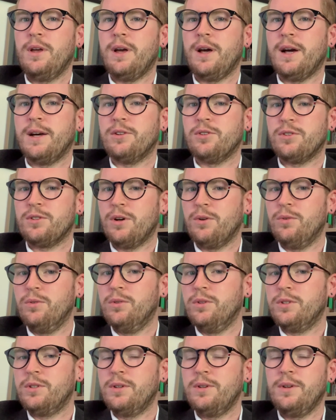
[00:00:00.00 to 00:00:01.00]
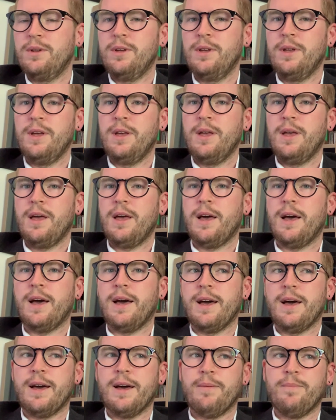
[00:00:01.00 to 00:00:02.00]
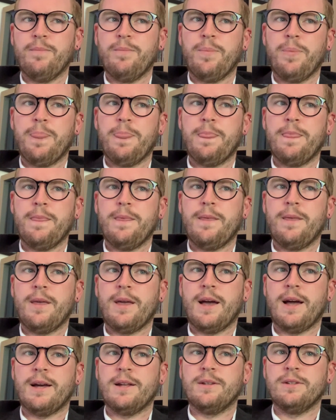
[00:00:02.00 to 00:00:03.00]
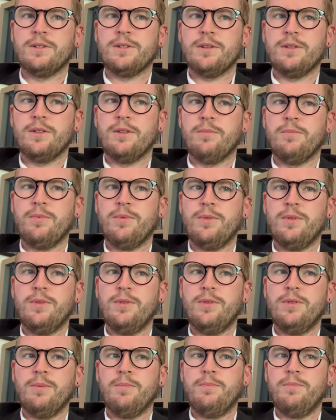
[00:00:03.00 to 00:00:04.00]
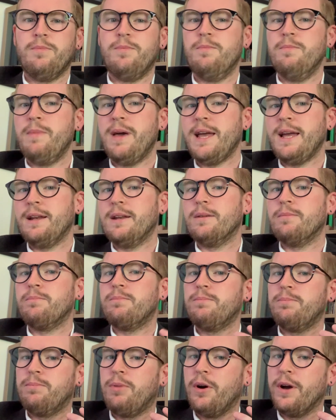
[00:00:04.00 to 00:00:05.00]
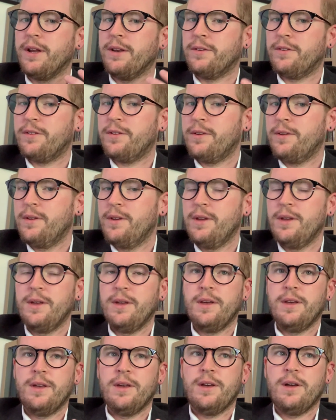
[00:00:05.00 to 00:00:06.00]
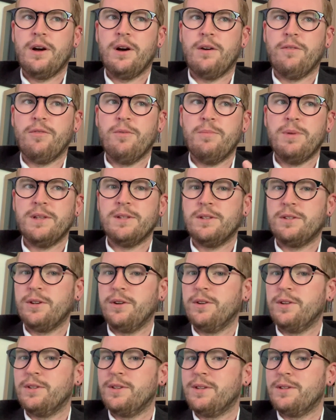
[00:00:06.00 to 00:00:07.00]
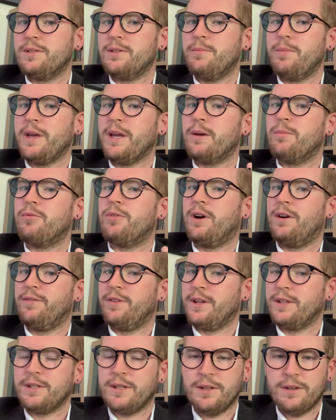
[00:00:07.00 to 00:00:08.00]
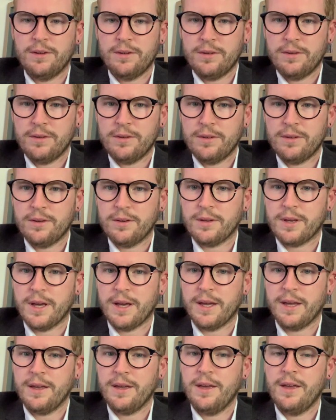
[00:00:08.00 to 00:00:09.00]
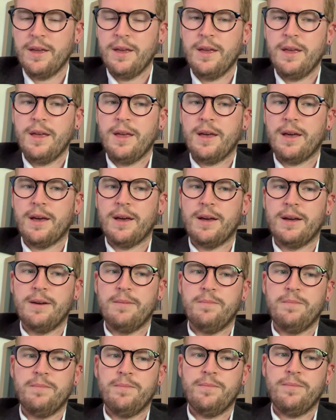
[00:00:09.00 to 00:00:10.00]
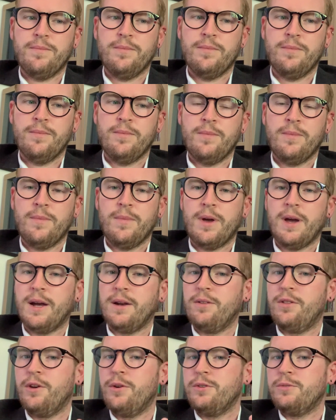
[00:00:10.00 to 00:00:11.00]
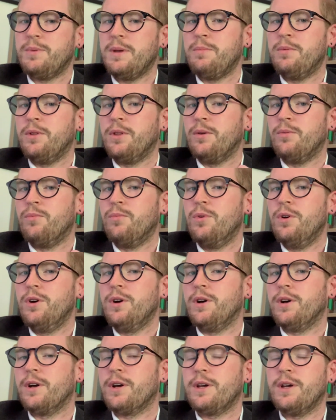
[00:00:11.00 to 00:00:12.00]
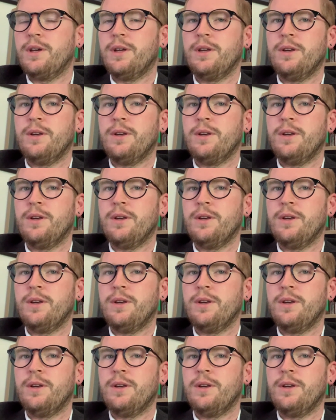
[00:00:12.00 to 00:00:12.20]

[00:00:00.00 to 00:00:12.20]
and sold, and the main point of the business owners is to make profit, okay? And those people that work